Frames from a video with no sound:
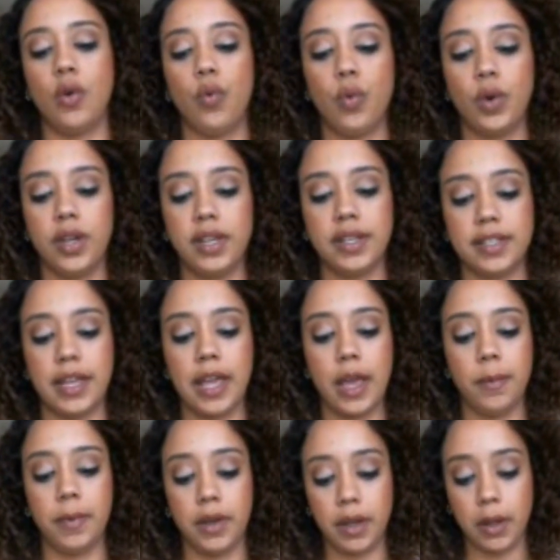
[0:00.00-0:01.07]
What is
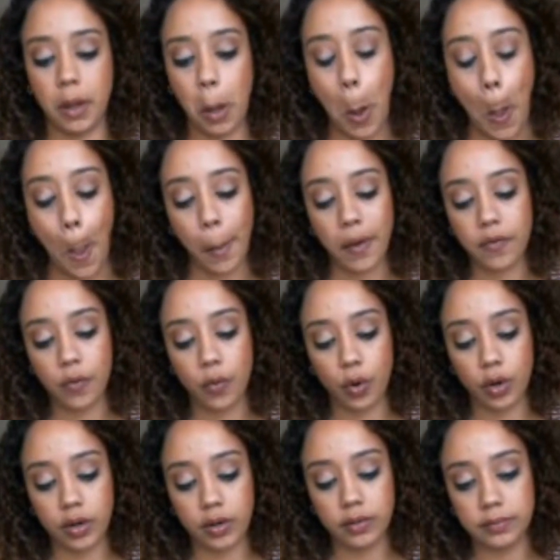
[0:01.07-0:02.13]
happening
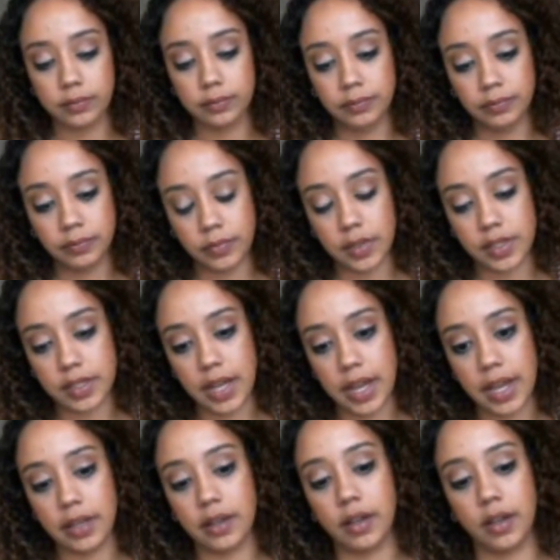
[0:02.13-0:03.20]
for the
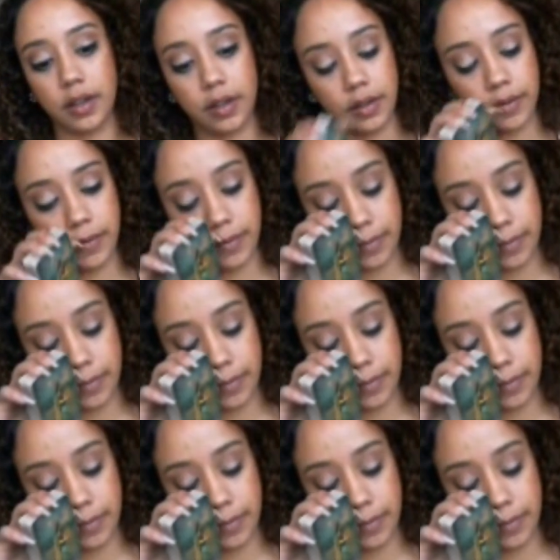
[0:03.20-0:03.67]
sign of